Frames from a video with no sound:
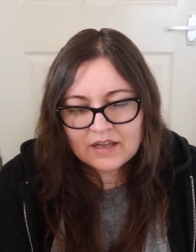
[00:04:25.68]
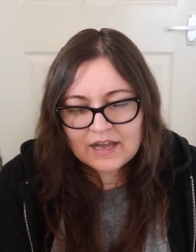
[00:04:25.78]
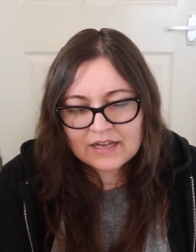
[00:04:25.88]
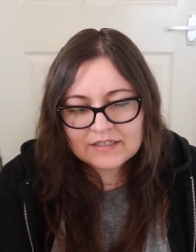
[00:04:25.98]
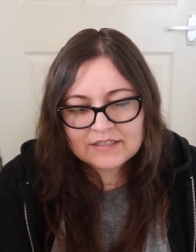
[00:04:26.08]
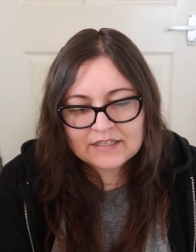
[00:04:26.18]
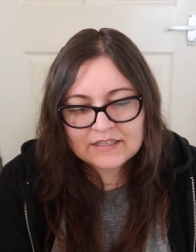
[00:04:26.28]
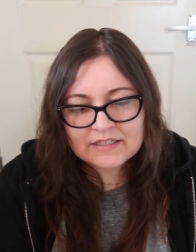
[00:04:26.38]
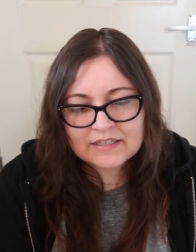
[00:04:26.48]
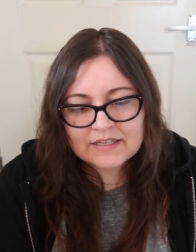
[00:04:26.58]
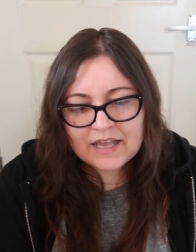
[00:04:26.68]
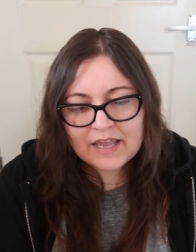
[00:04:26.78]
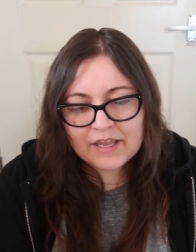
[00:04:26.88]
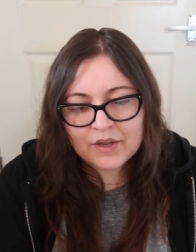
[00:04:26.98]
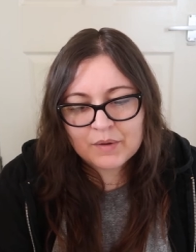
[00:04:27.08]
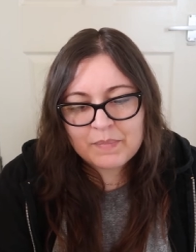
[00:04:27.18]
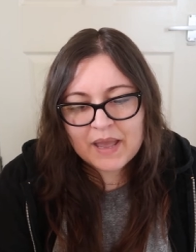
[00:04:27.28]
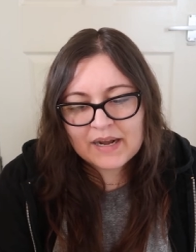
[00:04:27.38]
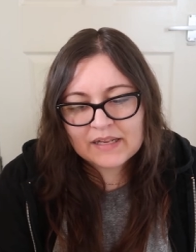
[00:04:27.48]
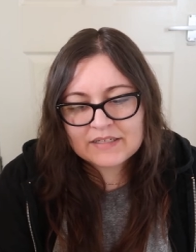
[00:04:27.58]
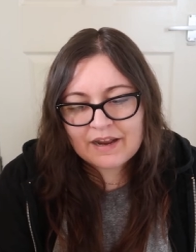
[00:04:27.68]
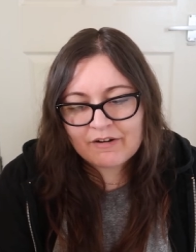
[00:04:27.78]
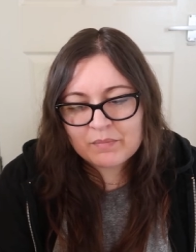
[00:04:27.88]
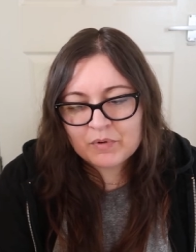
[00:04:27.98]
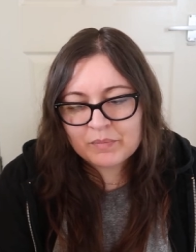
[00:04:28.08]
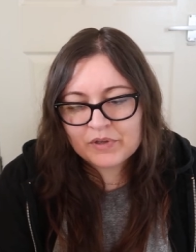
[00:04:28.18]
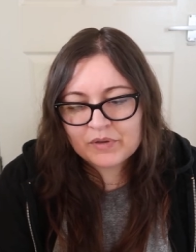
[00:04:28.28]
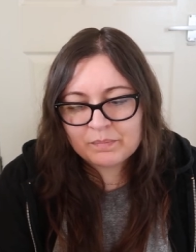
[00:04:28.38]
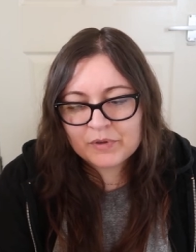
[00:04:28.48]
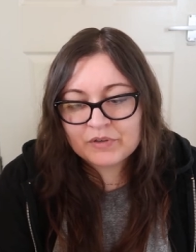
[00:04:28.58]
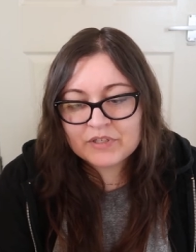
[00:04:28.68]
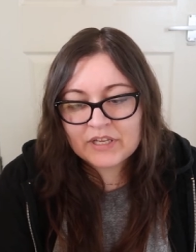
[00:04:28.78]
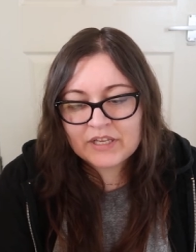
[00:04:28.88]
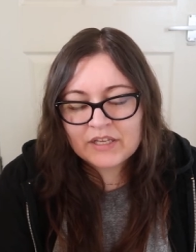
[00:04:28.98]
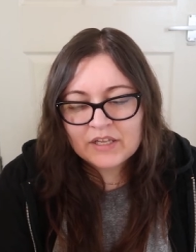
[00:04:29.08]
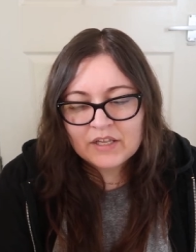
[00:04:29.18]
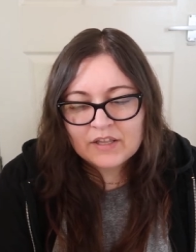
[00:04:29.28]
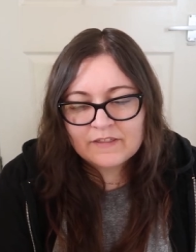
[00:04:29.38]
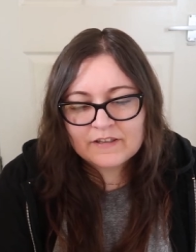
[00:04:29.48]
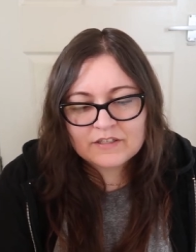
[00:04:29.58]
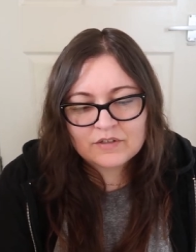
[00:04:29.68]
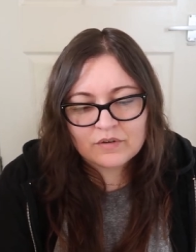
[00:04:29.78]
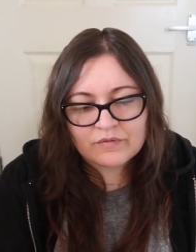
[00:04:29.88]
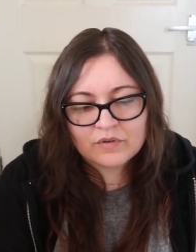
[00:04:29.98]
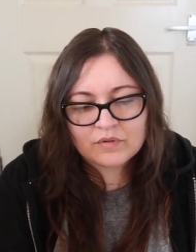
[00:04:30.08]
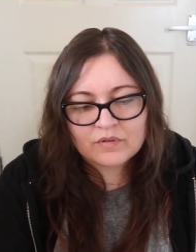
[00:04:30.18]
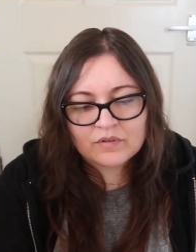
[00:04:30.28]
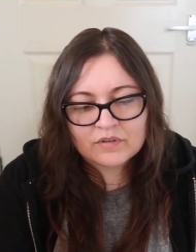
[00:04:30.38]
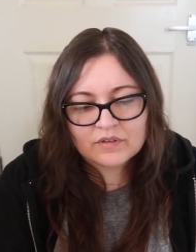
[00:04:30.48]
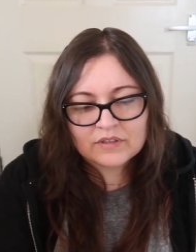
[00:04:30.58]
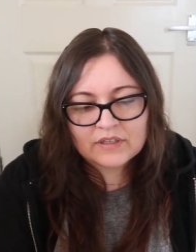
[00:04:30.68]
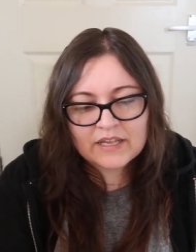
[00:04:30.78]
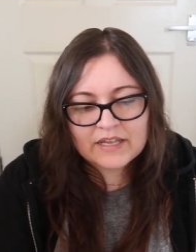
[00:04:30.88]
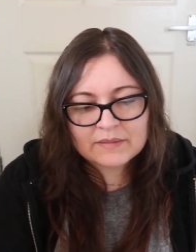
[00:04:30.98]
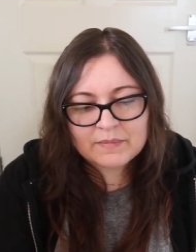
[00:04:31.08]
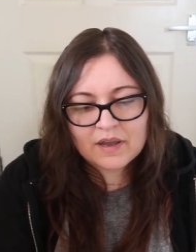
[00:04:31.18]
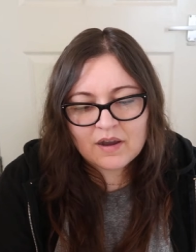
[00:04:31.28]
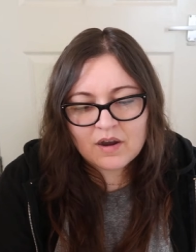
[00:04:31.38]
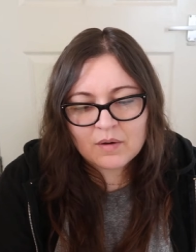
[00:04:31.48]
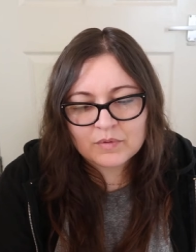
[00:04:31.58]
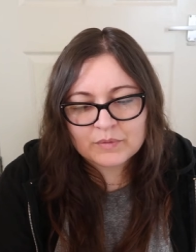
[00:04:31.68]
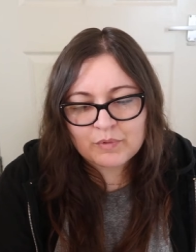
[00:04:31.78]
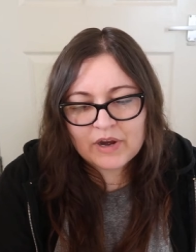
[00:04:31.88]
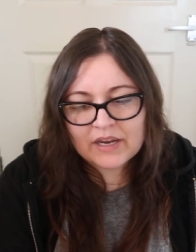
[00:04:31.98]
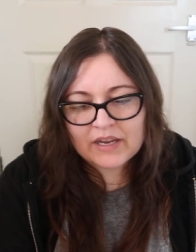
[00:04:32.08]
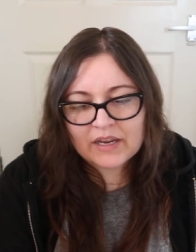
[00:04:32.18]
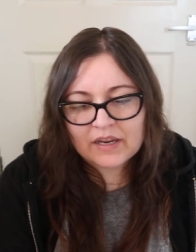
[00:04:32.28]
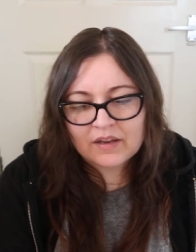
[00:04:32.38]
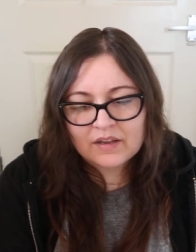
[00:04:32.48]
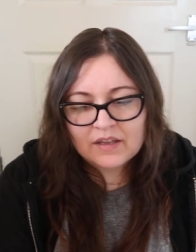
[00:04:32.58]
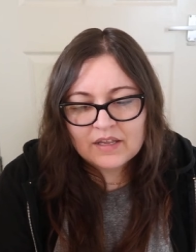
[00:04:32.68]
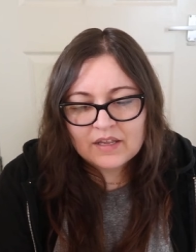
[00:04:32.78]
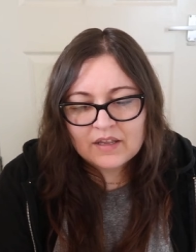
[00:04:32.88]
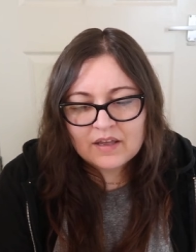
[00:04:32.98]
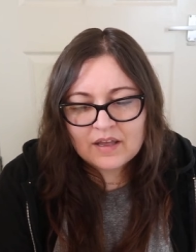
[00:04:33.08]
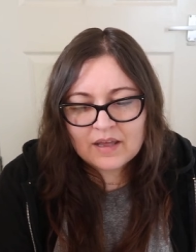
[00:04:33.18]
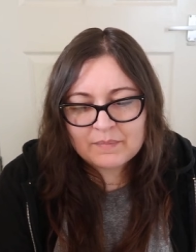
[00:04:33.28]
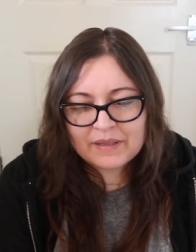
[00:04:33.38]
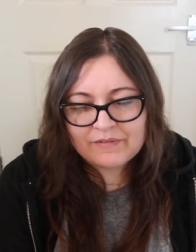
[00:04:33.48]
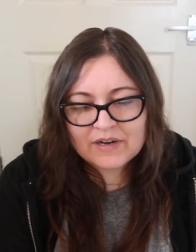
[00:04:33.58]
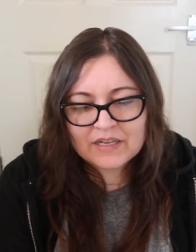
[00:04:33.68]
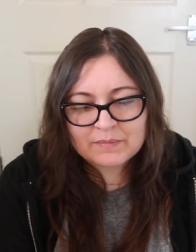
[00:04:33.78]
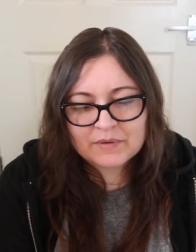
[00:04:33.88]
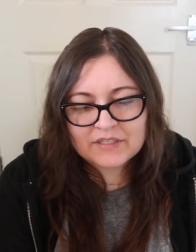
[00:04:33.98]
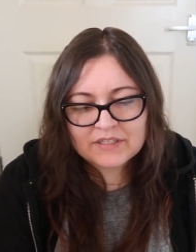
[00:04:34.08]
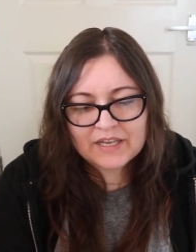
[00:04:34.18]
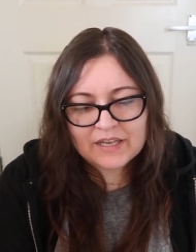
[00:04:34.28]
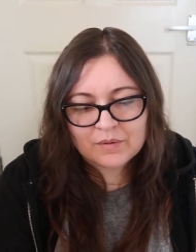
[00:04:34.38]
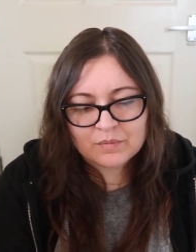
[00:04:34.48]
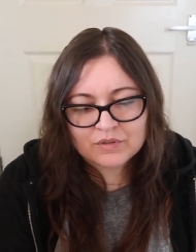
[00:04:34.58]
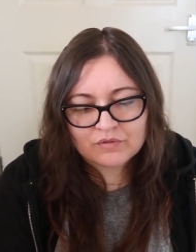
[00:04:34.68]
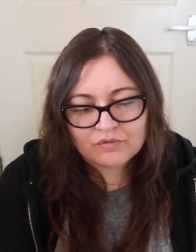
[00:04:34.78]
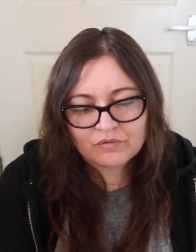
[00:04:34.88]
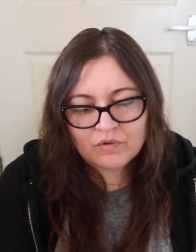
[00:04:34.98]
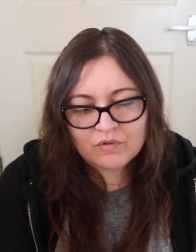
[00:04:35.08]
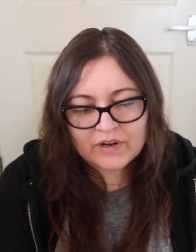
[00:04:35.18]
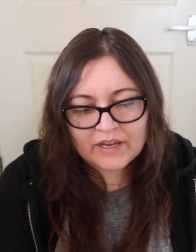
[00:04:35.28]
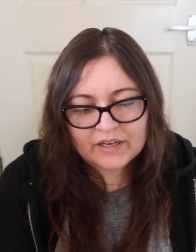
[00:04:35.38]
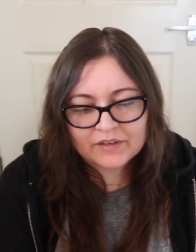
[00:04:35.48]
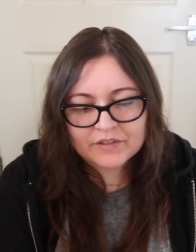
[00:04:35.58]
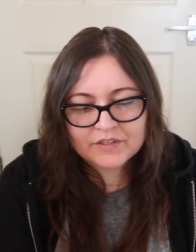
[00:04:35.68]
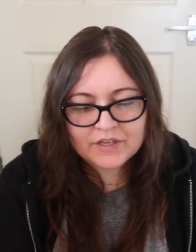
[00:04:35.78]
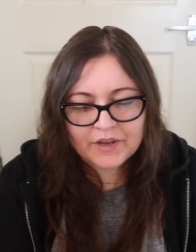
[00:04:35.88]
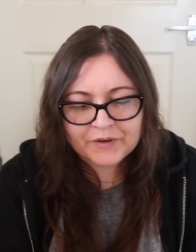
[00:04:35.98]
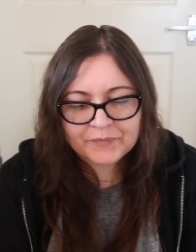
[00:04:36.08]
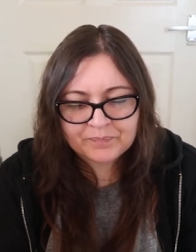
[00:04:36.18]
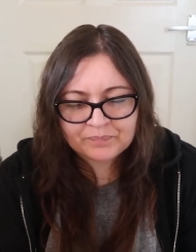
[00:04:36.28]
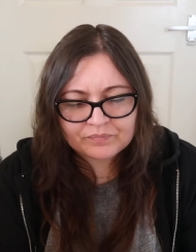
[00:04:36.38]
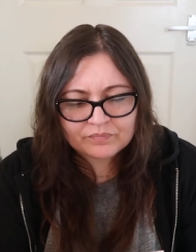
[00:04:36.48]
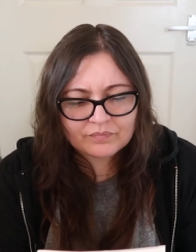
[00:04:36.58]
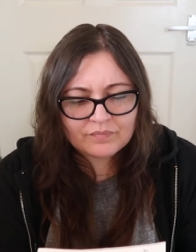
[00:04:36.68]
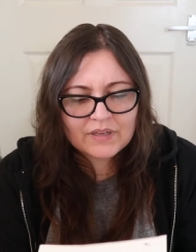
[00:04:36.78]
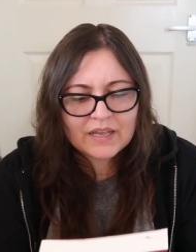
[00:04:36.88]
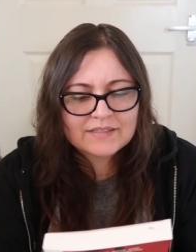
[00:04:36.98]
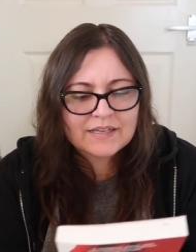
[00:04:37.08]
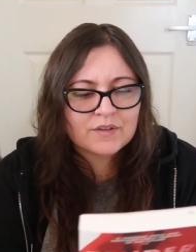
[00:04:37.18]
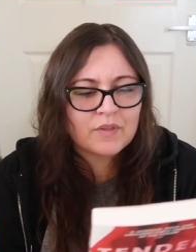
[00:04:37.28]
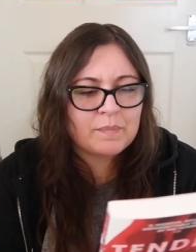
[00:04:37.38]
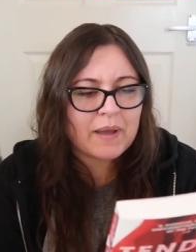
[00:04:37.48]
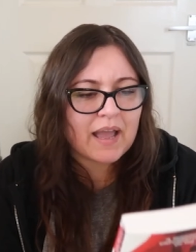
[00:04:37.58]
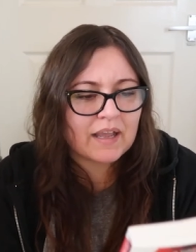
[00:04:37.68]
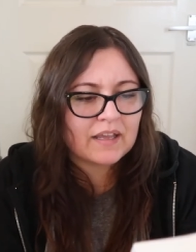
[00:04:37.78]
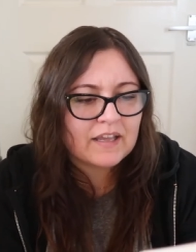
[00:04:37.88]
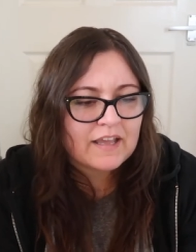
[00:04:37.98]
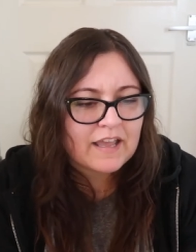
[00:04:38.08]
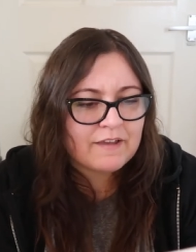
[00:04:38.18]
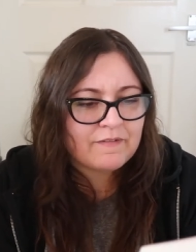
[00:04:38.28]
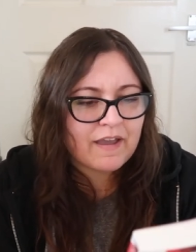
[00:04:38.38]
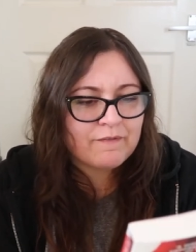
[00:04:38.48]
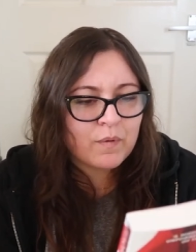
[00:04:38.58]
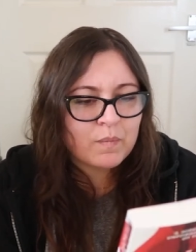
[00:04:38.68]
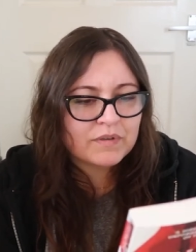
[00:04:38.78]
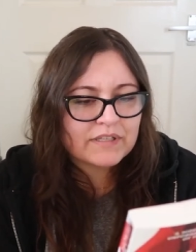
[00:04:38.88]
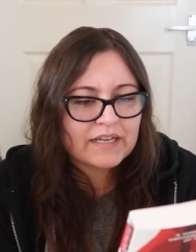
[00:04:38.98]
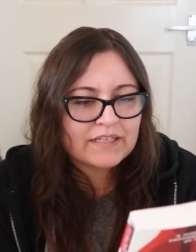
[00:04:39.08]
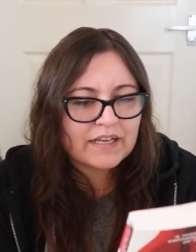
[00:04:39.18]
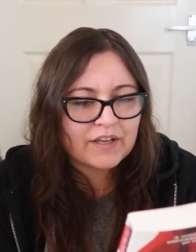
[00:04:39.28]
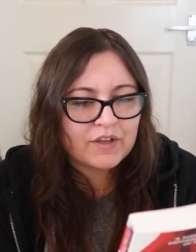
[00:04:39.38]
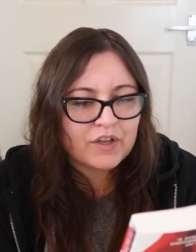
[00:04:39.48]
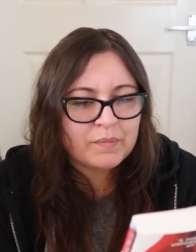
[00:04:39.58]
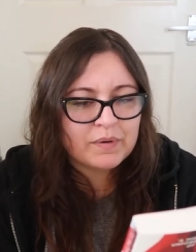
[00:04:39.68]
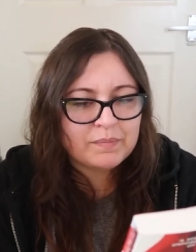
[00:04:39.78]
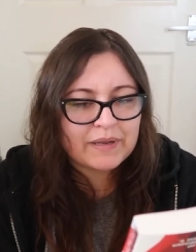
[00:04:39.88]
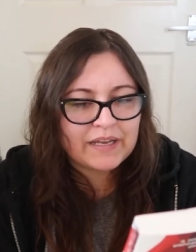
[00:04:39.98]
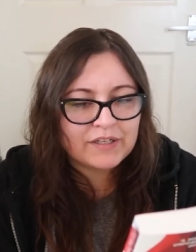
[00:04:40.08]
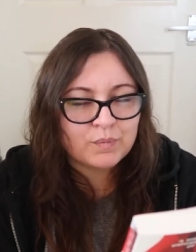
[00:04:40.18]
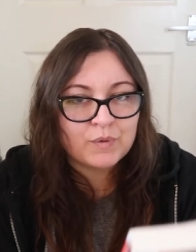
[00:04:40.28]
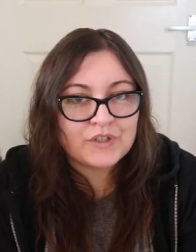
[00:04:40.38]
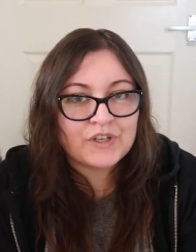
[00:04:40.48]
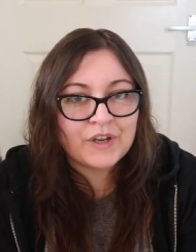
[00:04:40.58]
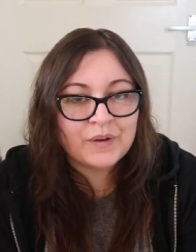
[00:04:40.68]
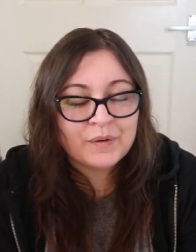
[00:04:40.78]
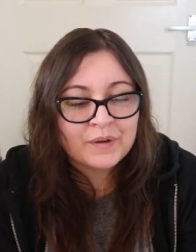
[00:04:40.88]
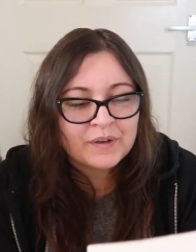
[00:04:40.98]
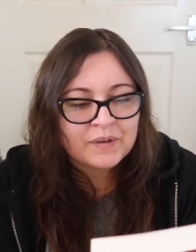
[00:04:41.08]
And it says, this is a compelling, terrible beauty. This novel is, my heart was breaking, even as my skin was crawling. So, it says on the back, if everyone was eating human meat, would you?